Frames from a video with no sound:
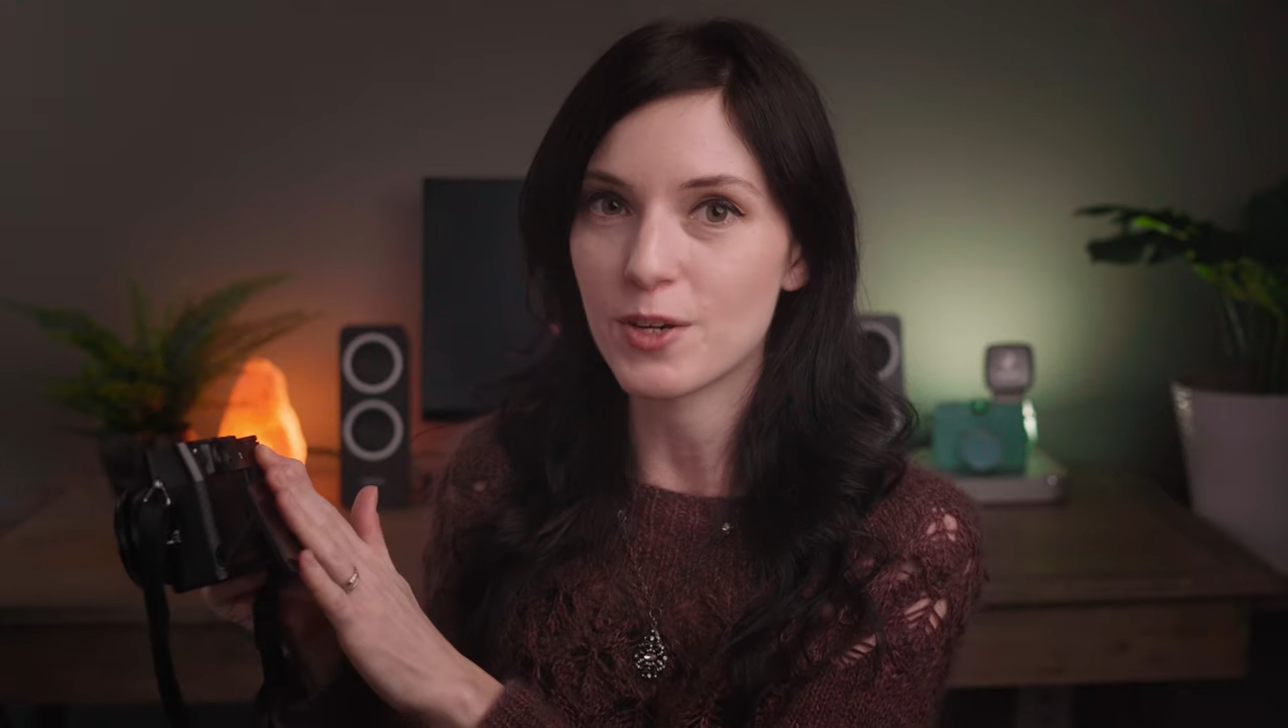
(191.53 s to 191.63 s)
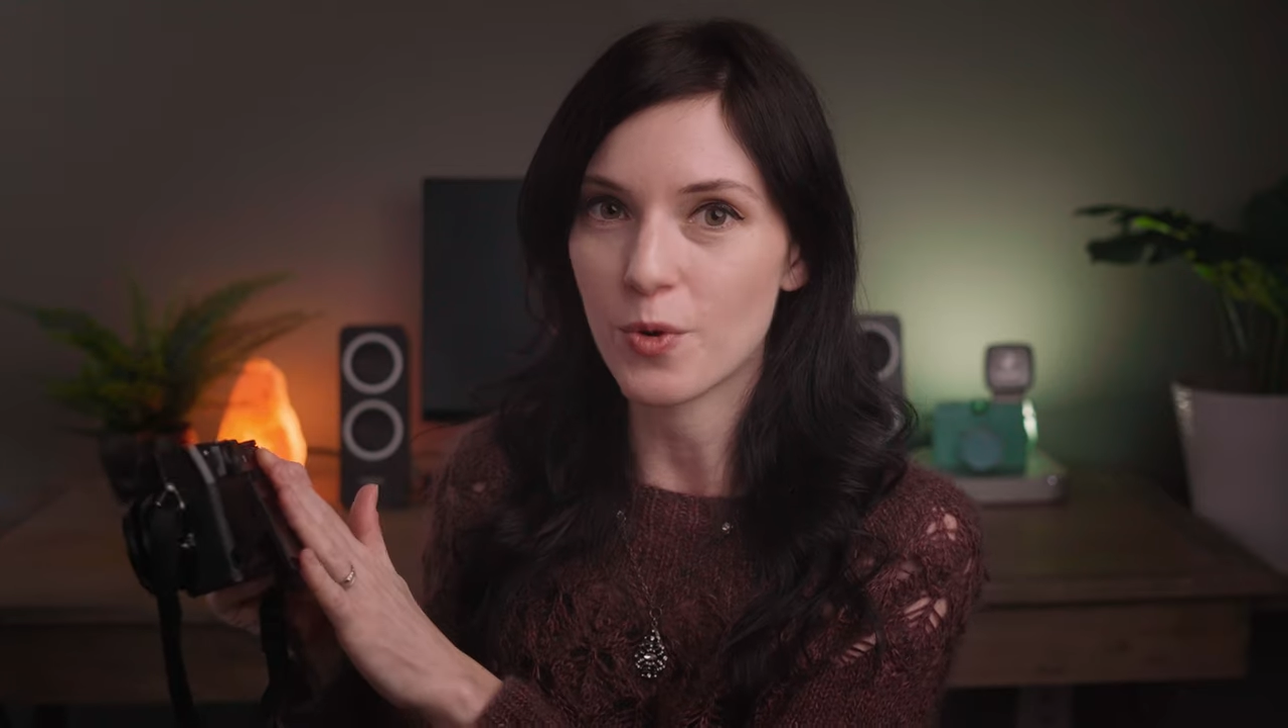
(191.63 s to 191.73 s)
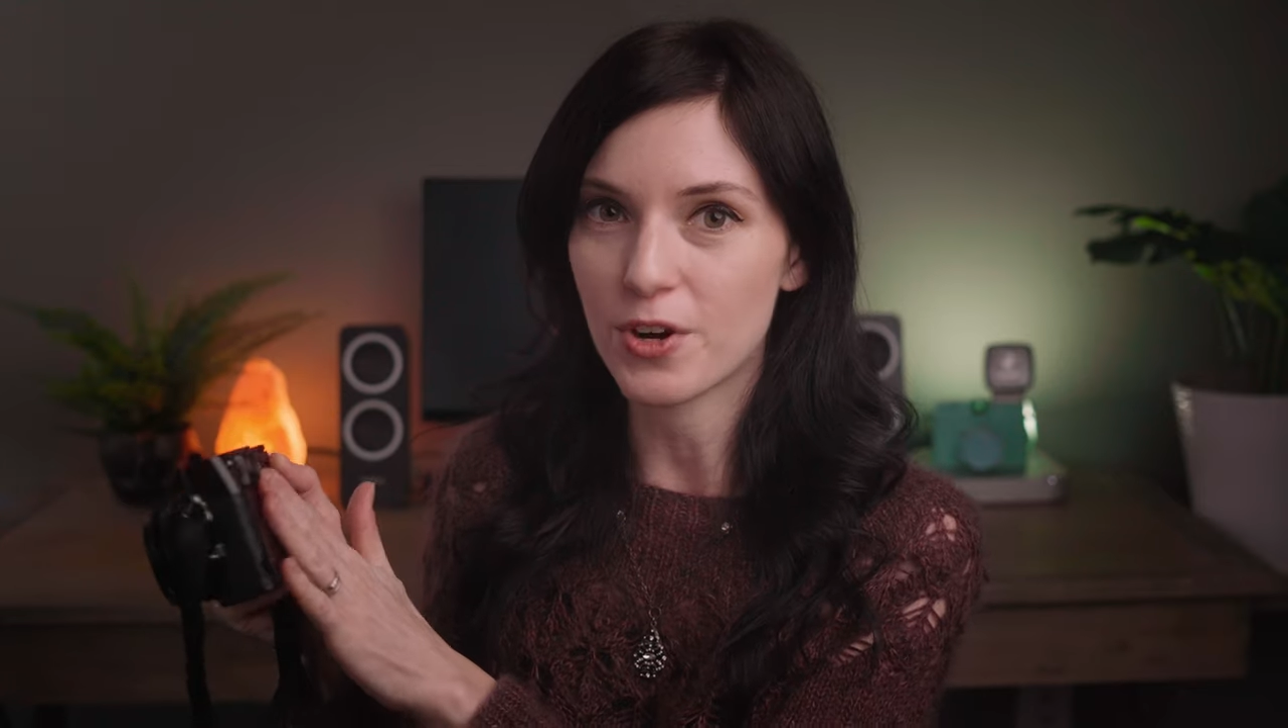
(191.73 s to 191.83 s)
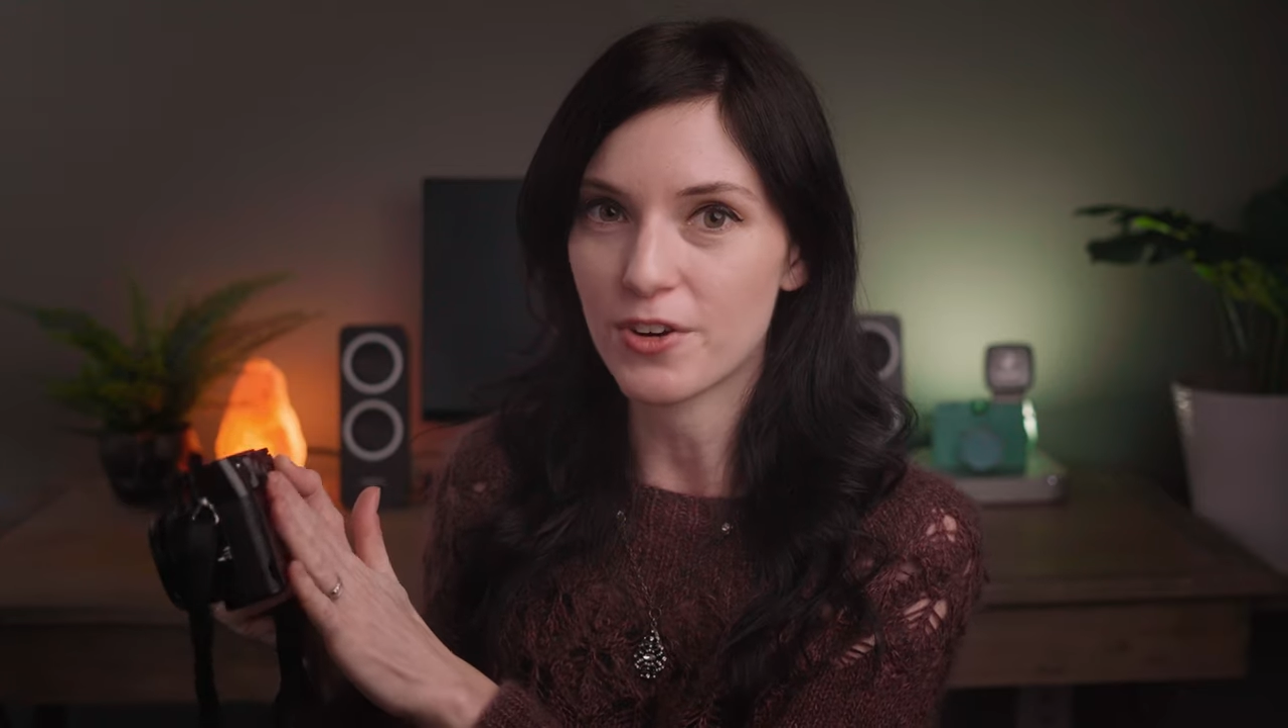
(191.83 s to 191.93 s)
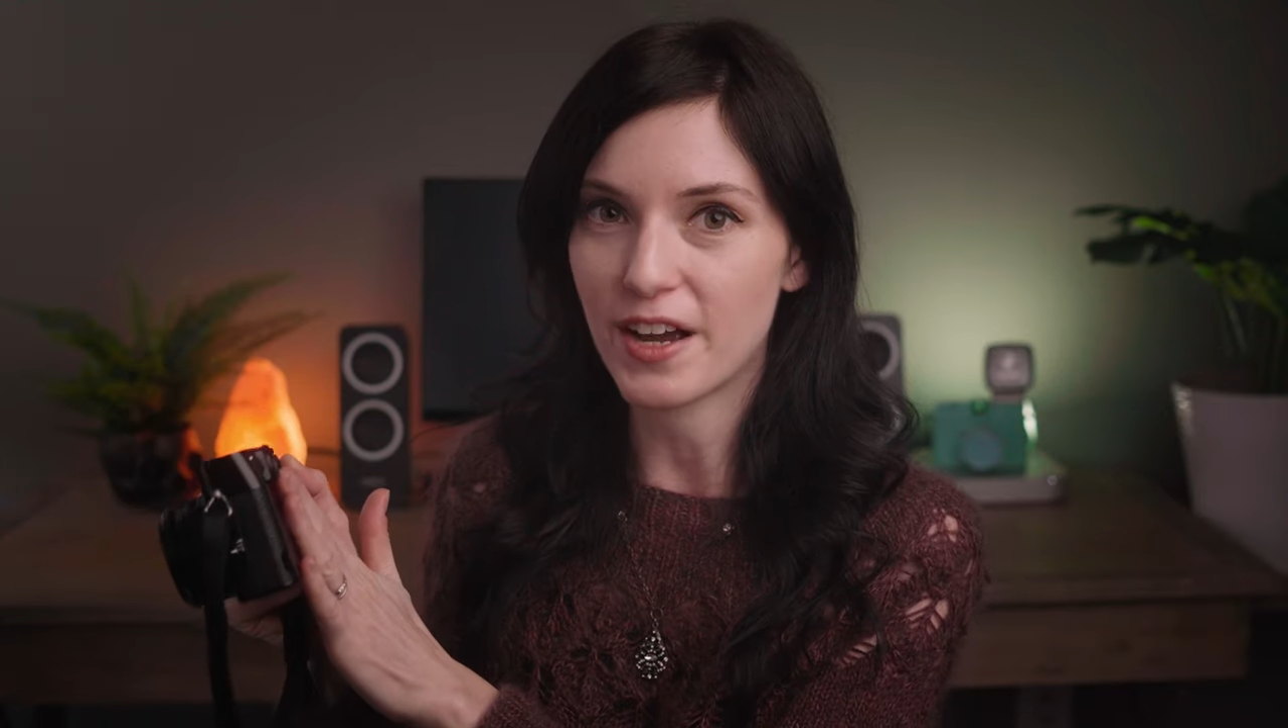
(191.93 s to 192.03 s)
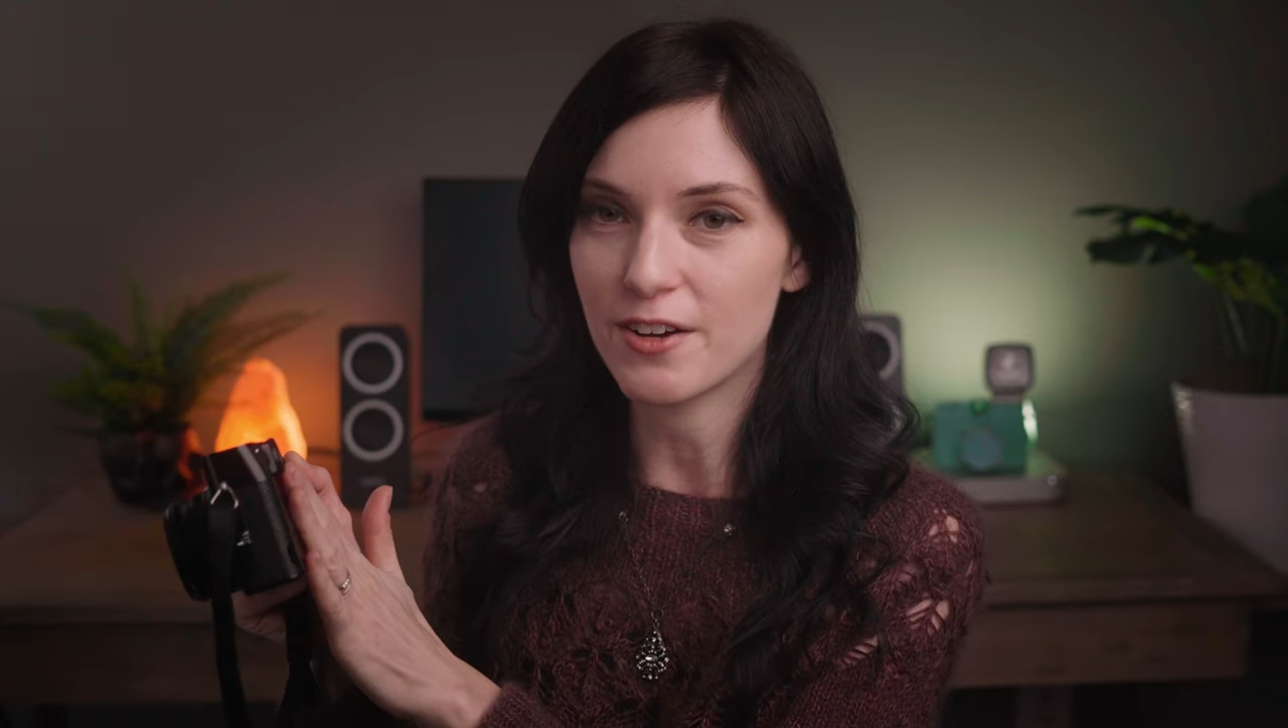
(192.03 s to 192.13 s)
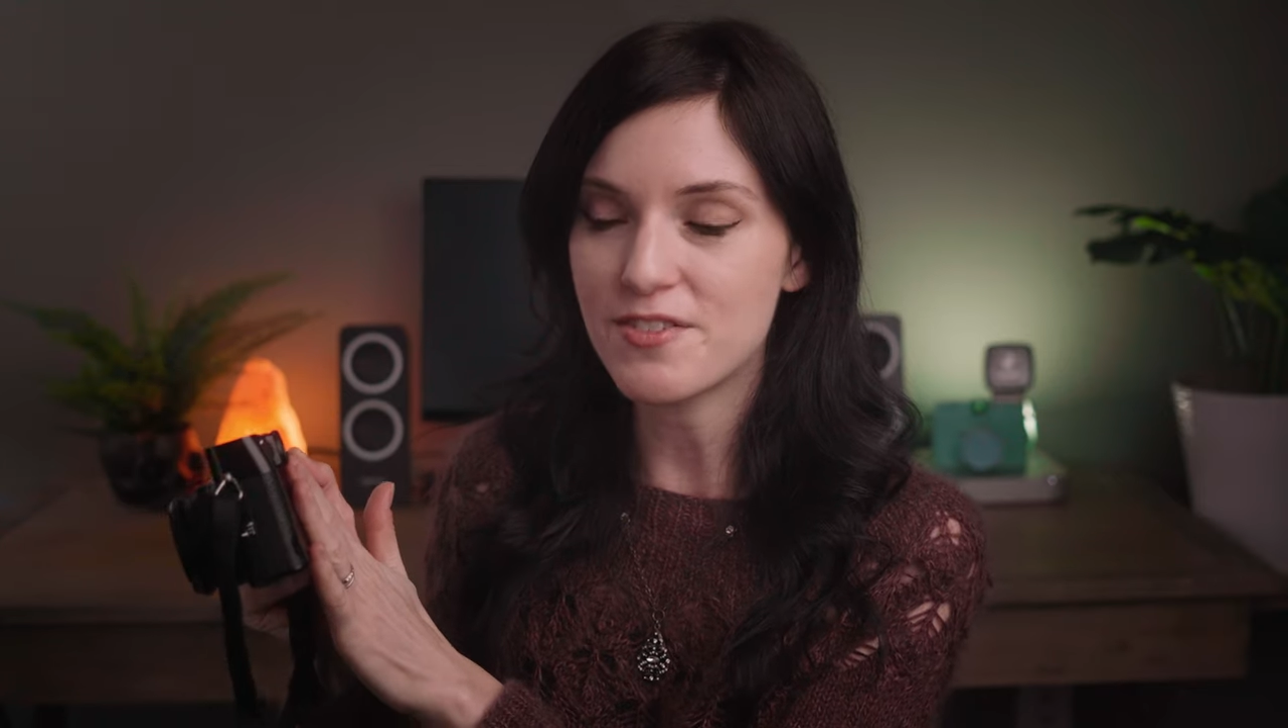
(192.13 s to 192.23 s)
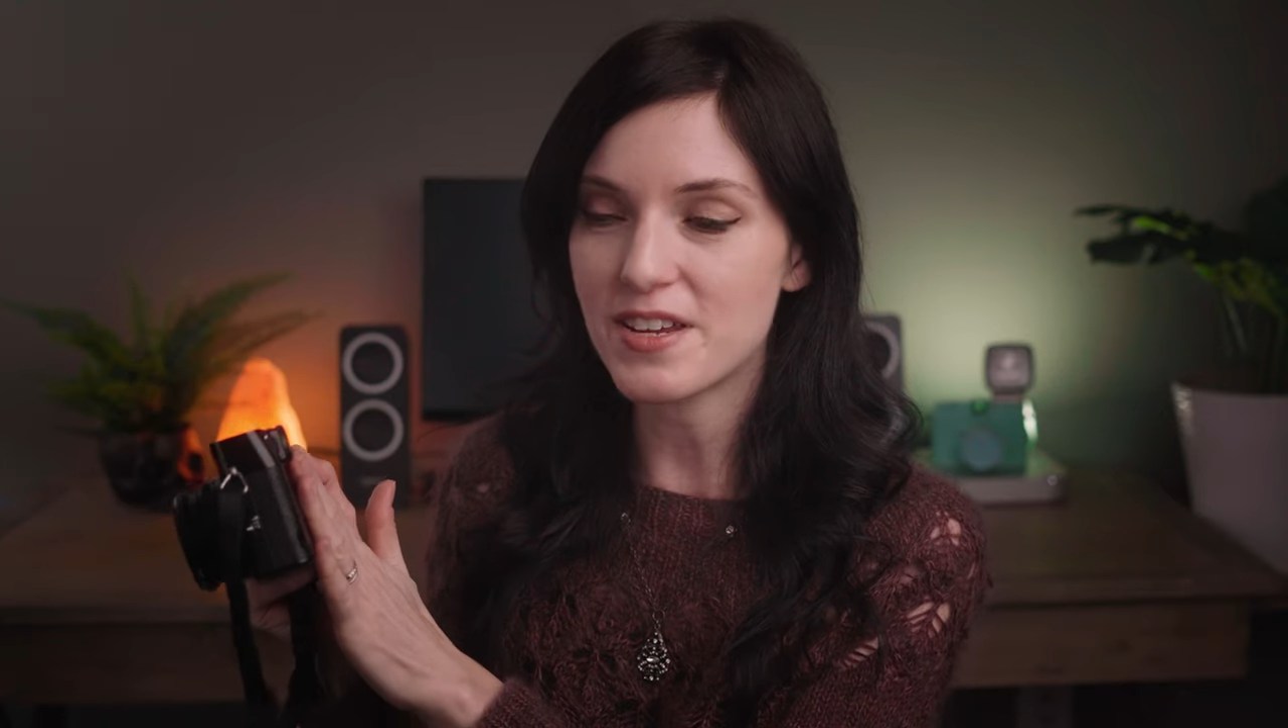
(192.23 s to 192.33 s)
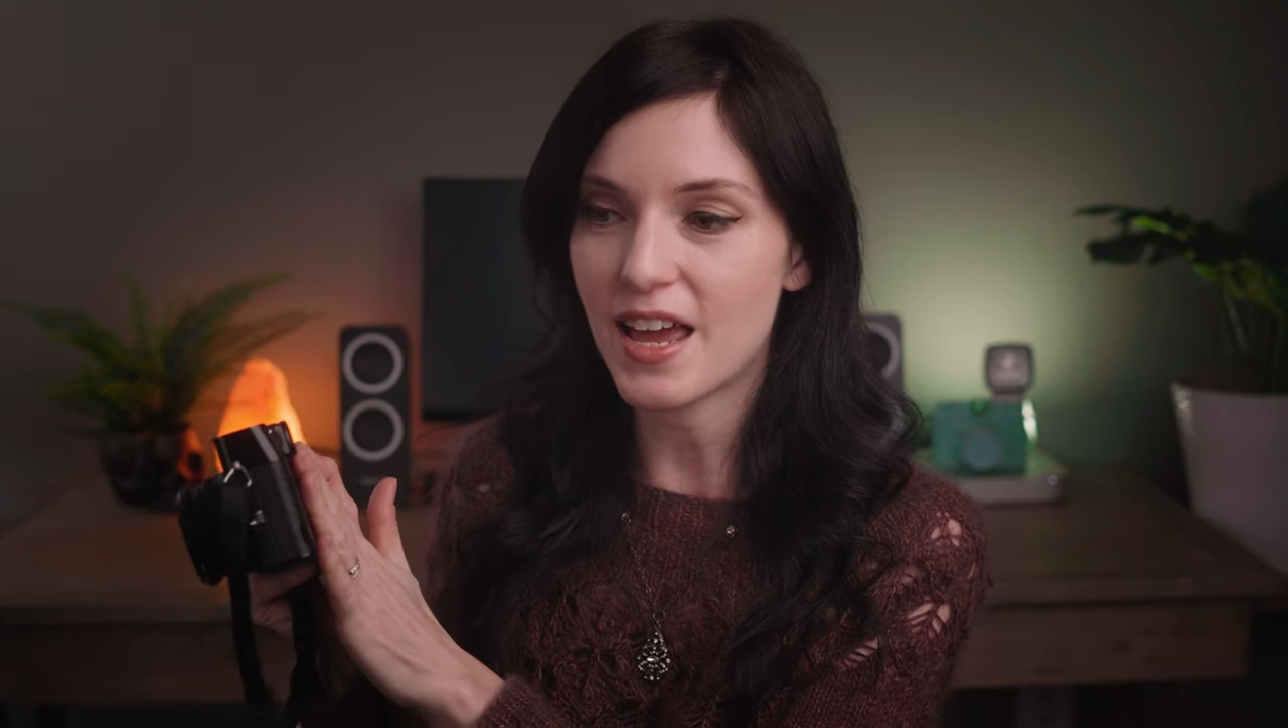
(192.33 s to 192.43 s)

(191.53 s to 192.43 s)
workaround,